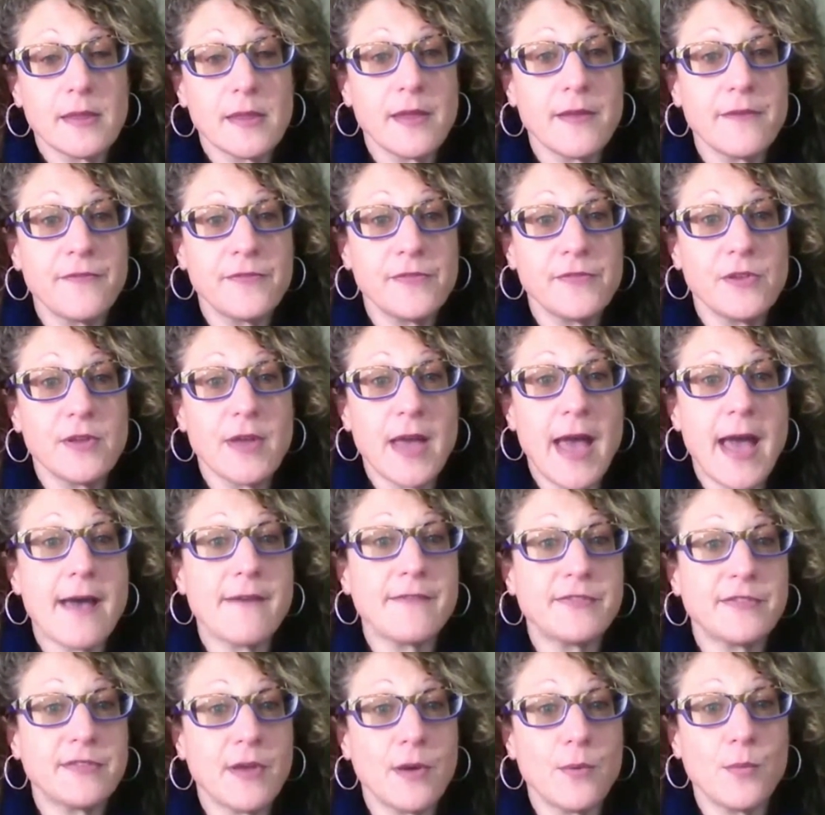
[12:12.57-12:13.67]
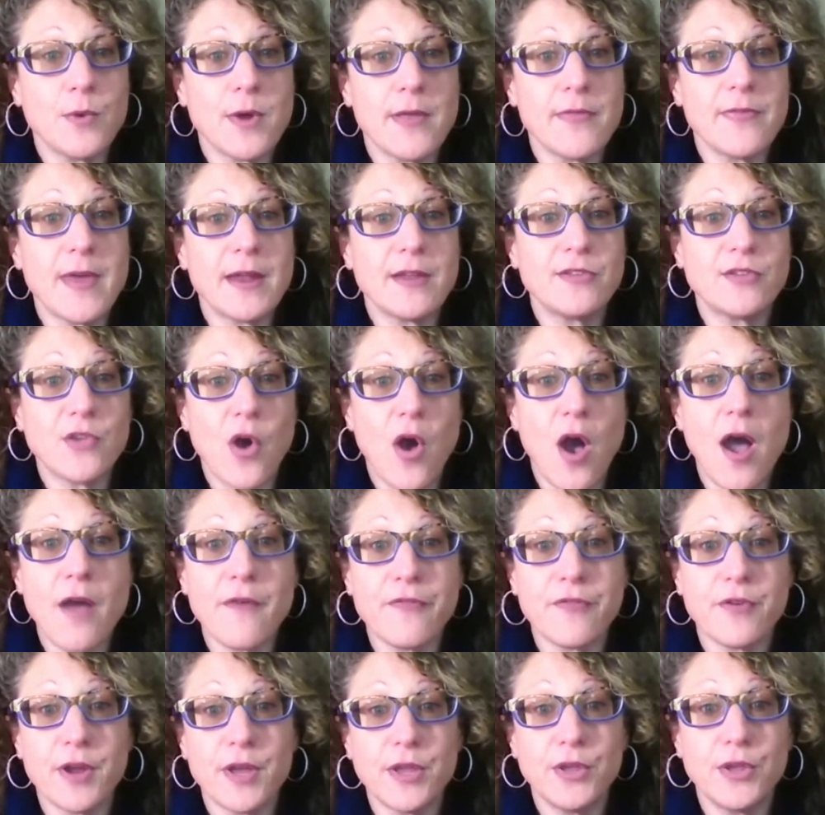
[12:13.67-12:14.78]
if you have someone that is
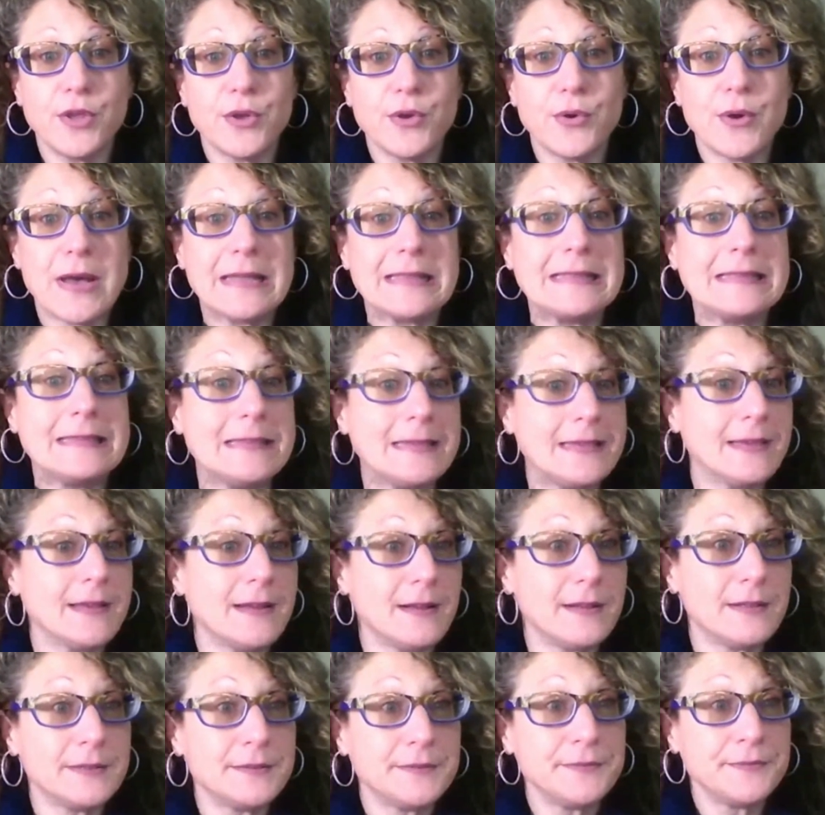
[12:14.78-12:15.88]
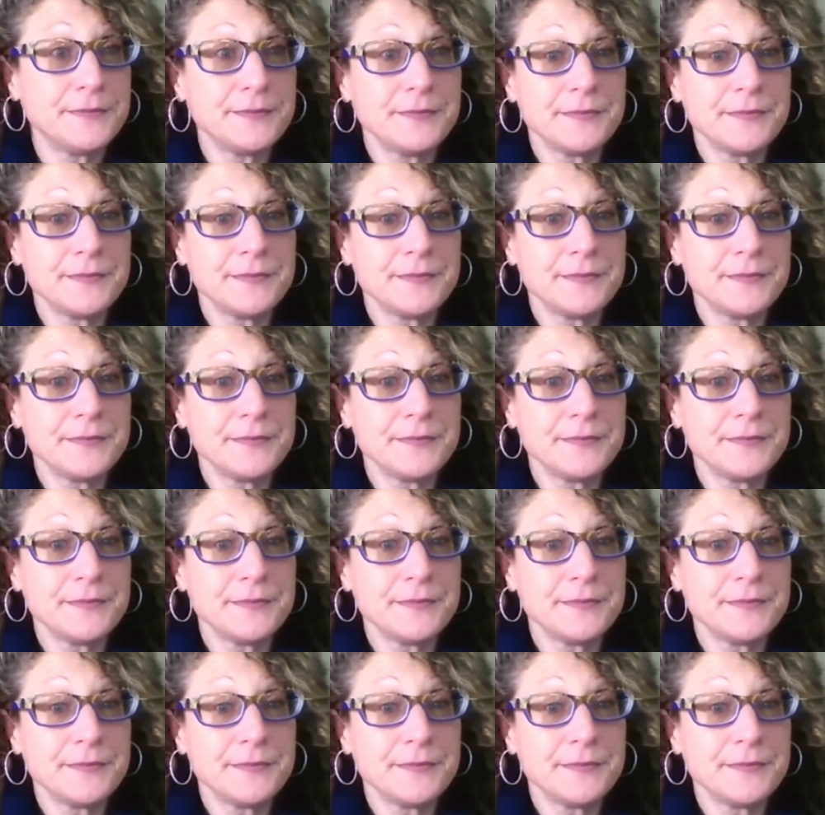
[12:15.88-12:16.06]
offering you a deal